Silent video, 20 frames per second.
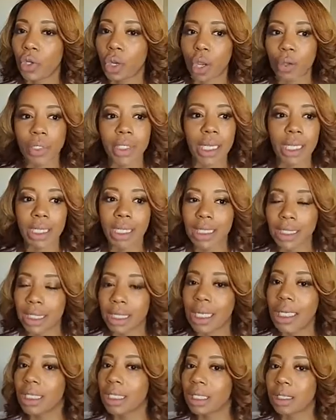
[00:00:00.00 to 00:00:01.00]
say, listen,
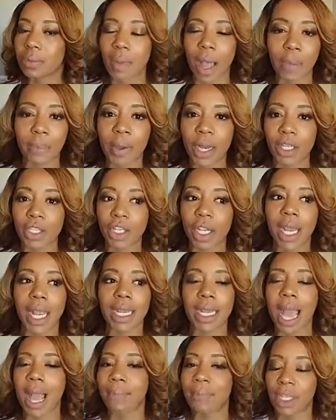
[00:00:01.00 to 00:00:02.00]
this is my budget, and
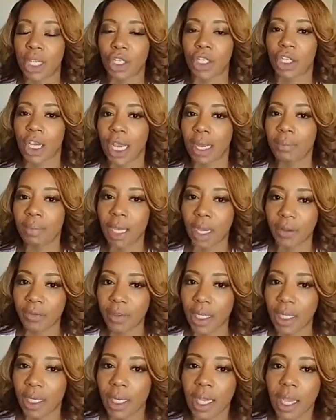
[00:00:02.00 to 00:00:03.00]
not be ashamed of
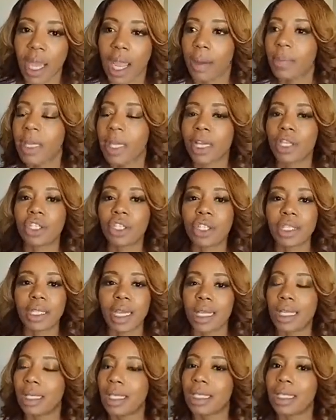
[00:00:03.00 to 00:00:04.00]
it, because you're
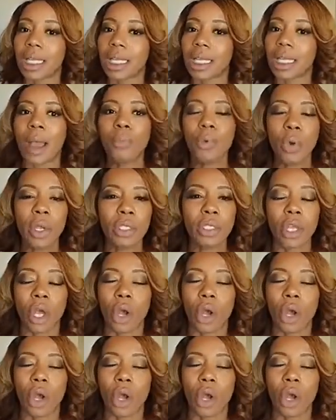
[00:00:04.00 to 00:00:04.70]
saying, listen, I'm going to